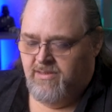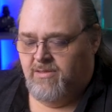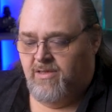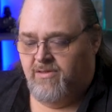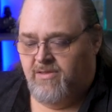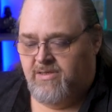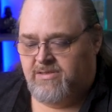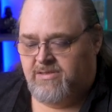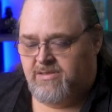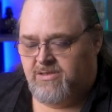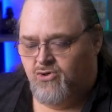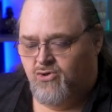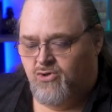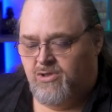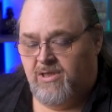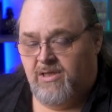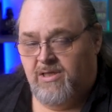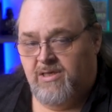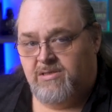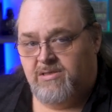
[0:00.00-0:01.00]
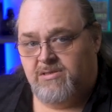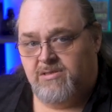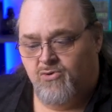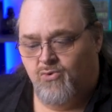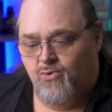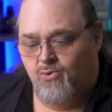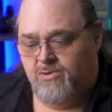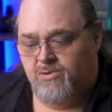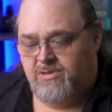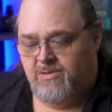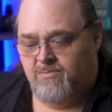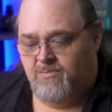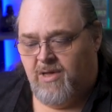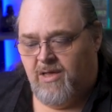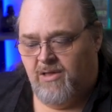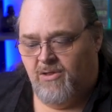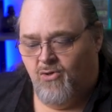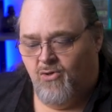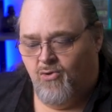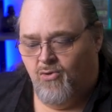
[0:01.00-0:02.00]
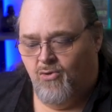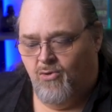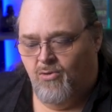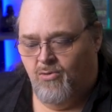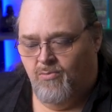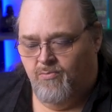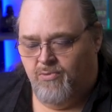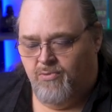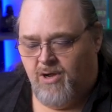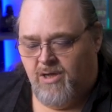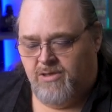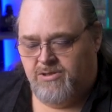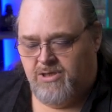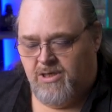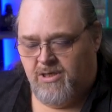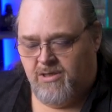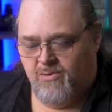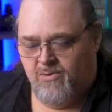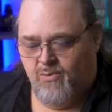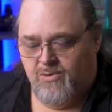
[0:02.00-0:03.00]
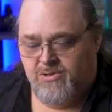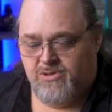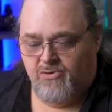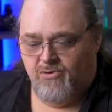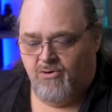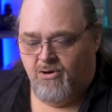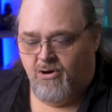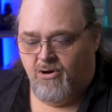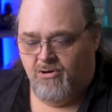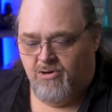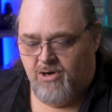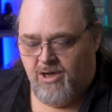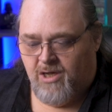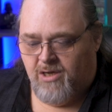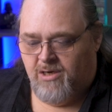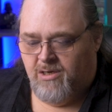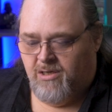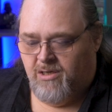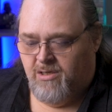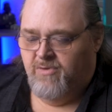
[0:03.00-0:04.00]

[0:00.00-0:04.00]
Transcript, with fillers: Now this could list tools in my local project, which there are none,